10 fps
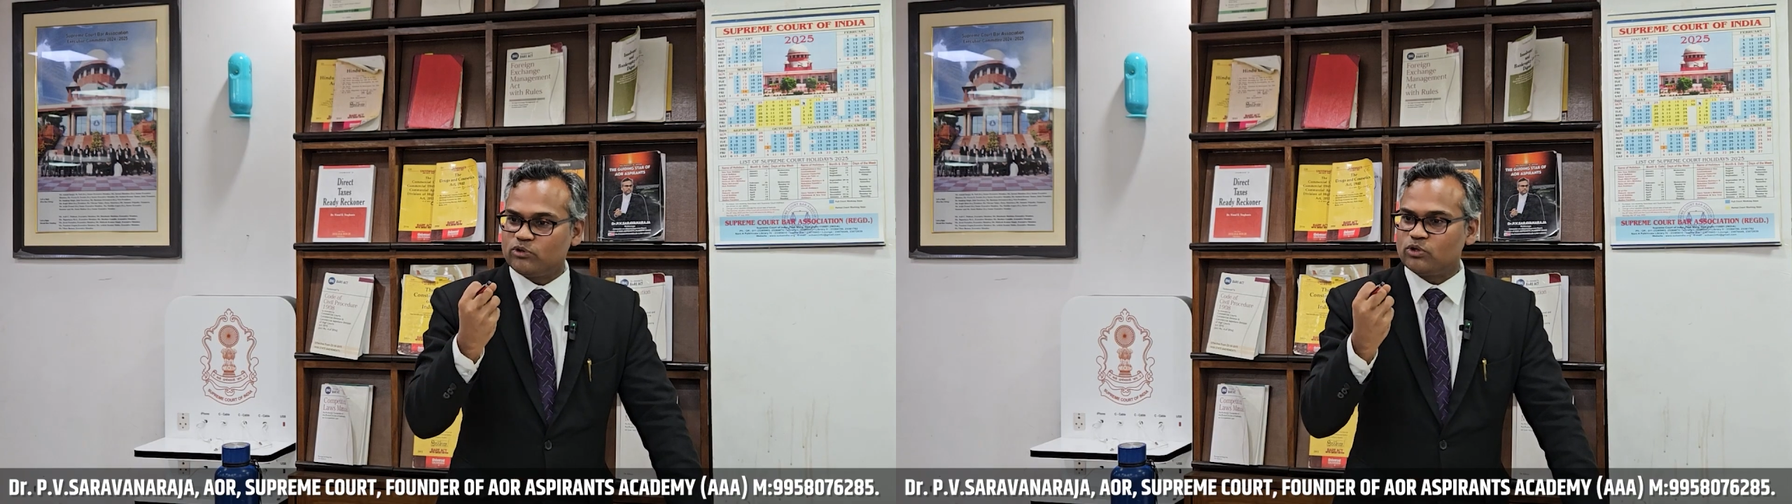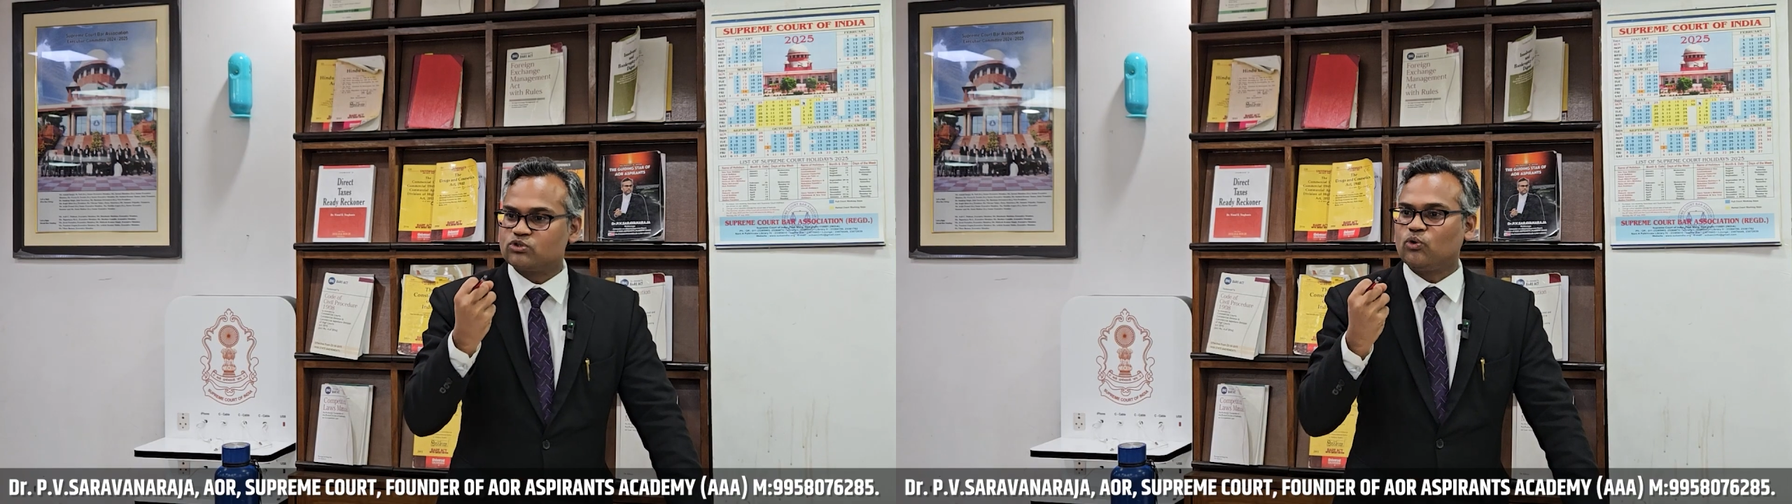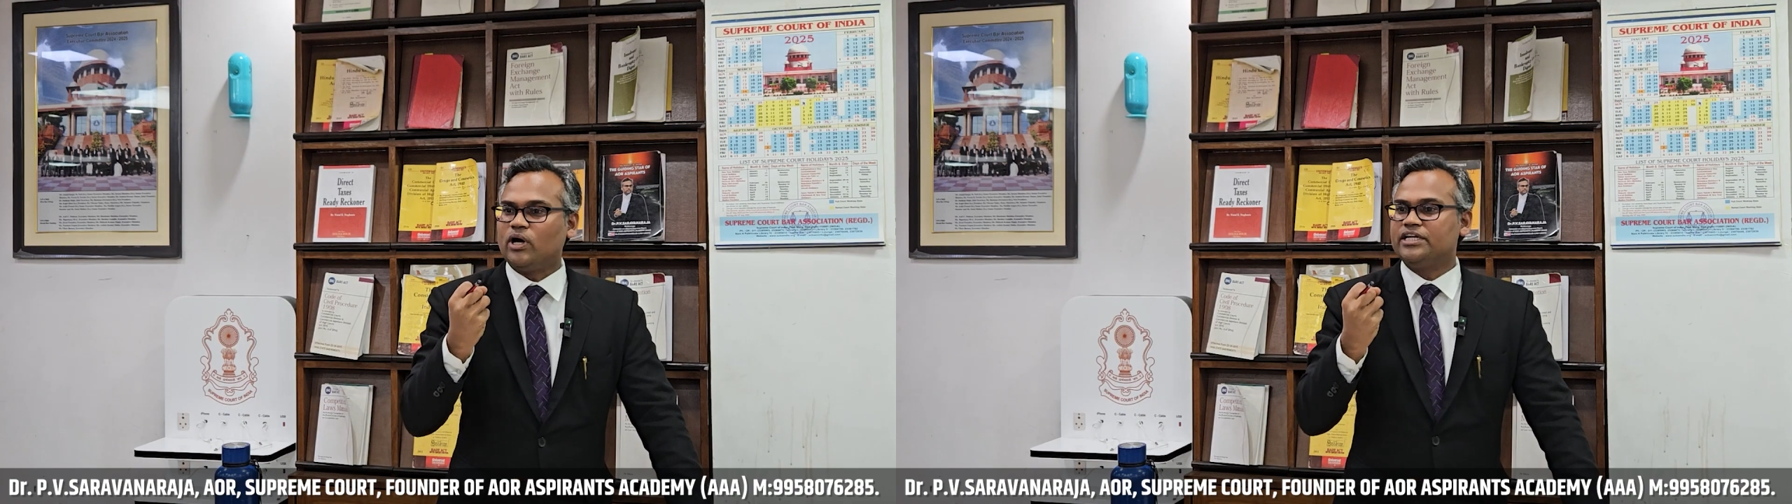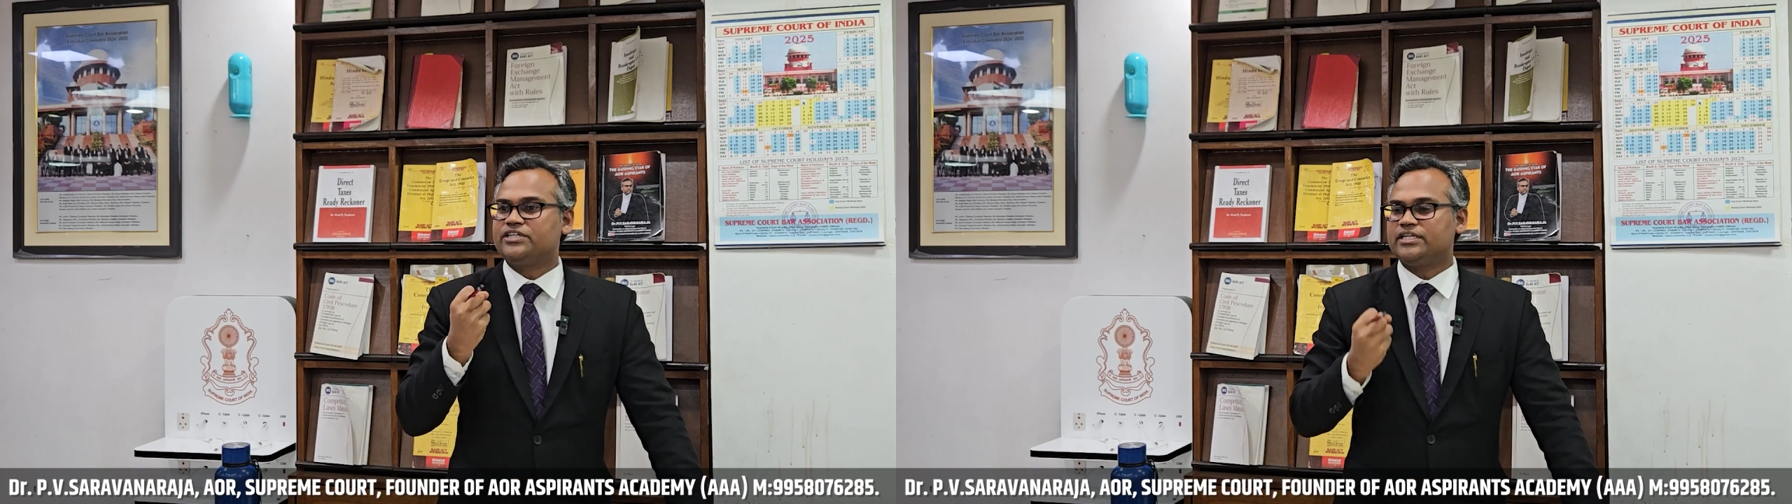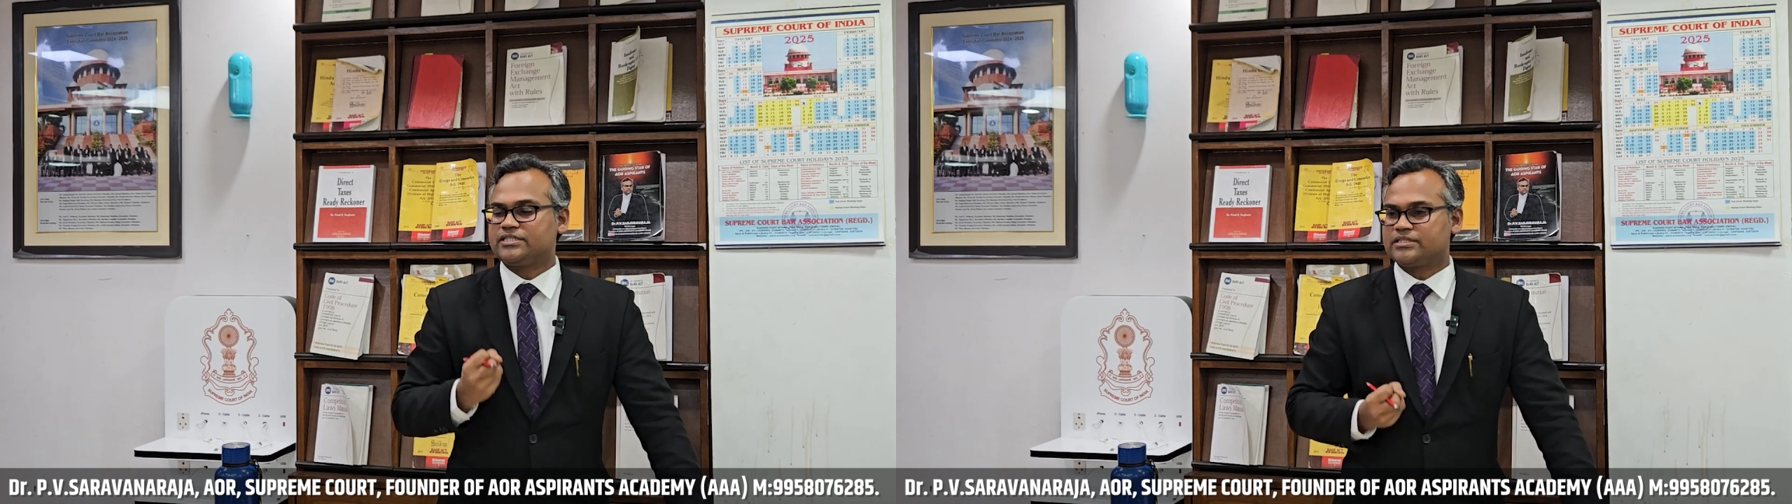those
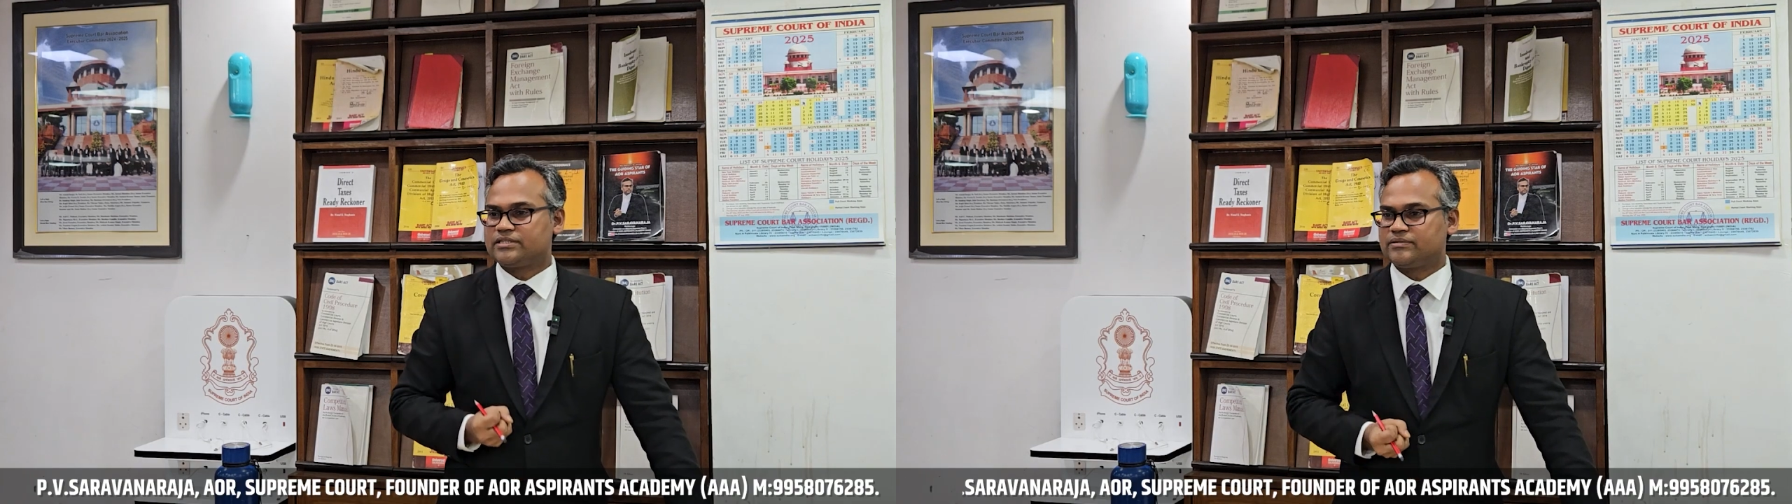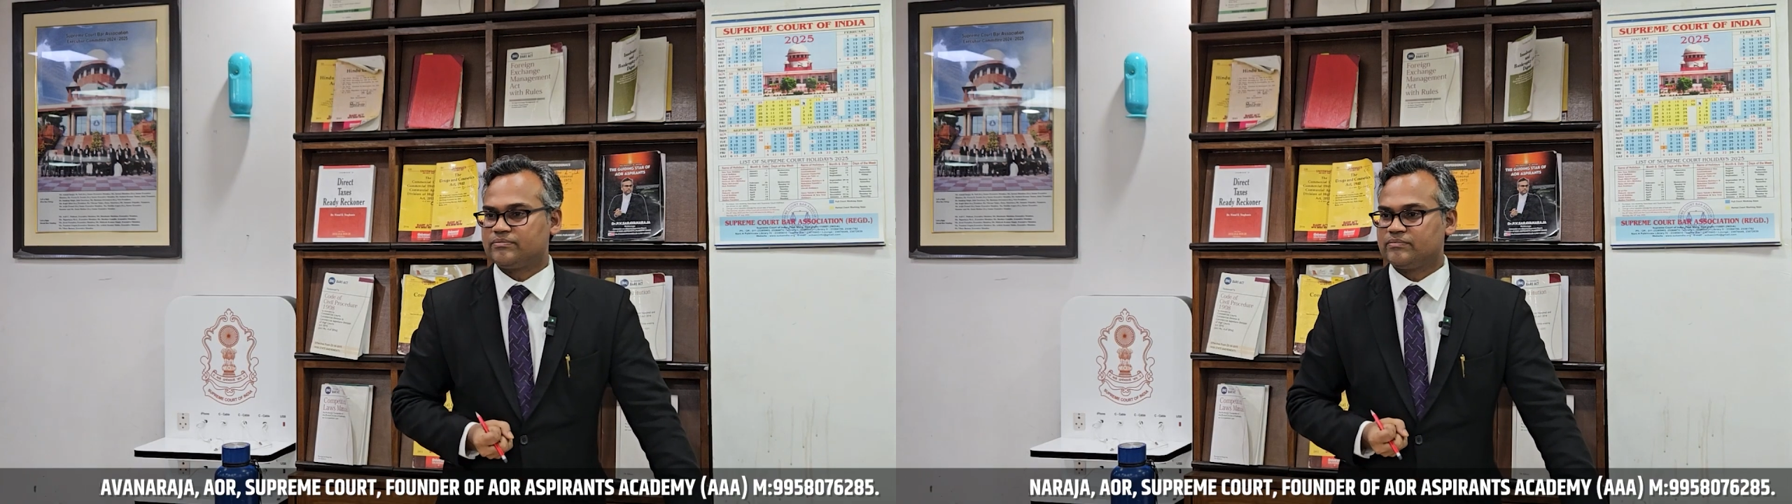qualities,